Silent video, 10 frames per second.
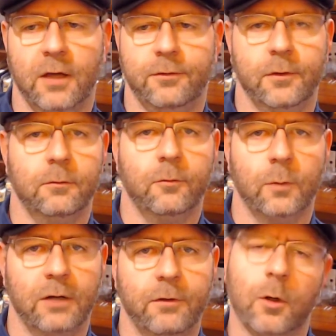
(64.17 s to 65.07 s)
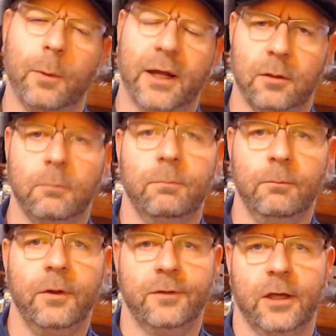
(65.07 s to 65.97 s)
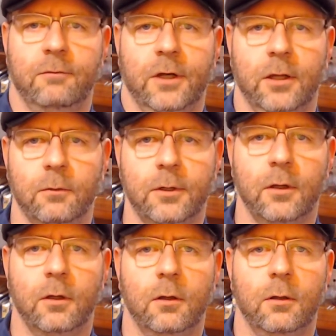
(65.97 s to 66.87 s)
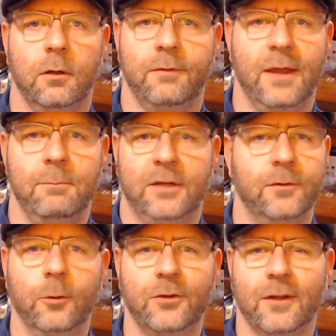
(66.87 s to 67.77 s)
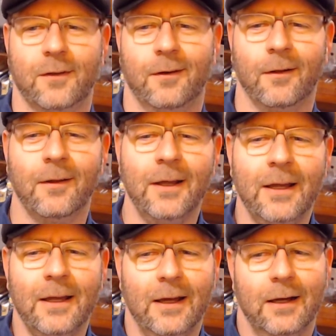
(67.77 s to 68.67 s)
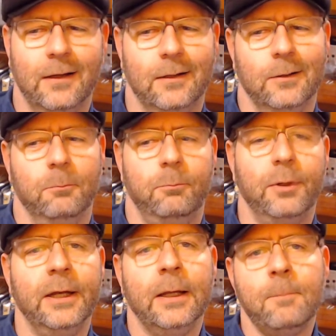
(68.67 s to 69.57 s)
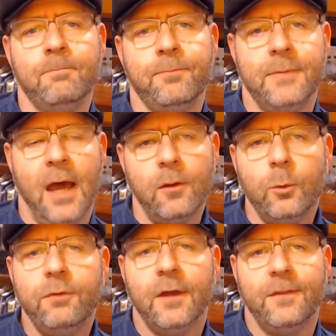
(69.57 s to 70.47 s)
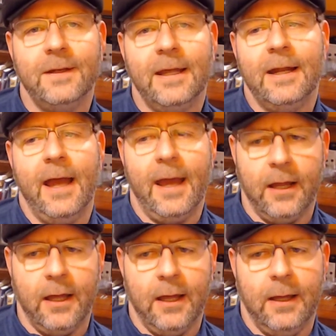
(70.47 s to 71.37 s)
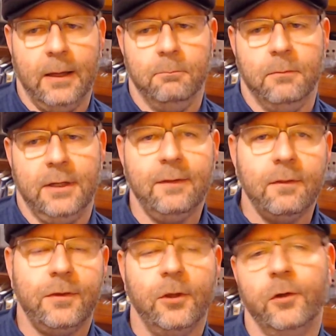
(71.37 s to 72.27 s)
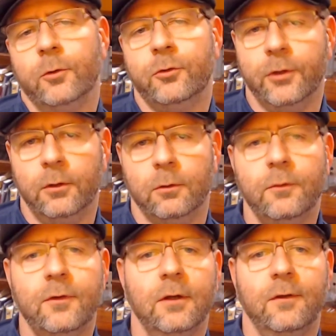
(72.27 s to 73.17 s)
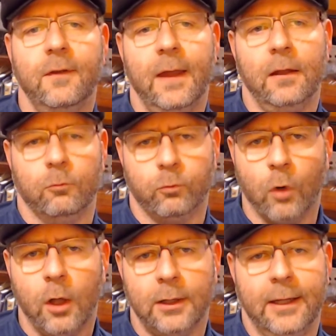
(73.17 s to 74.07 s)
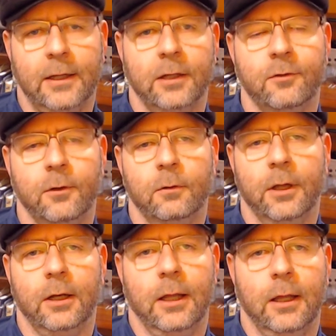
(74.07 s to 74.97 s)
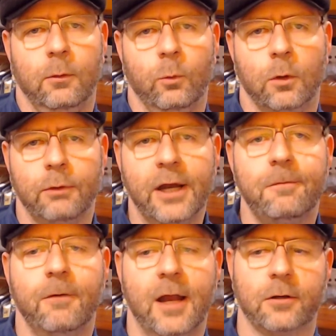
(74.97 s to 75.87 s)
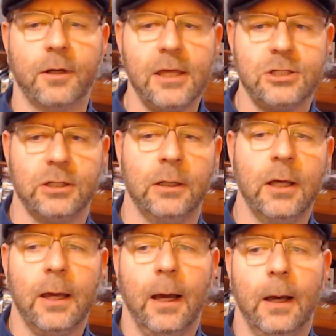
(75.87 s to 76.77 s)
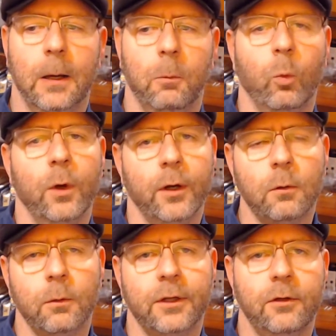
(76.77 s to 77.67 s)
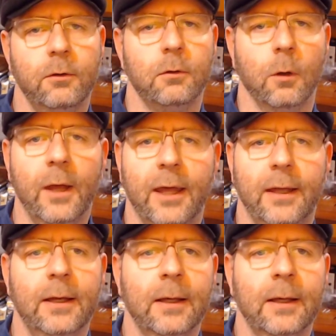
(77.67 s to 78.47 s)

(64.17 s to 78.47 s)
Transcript: zones, whatever. Go back to the second video if that makes no sense at all. But now that we've got the data into those zones, into that raw landing zone, and we're ready for aggregation, we're going to go ahead,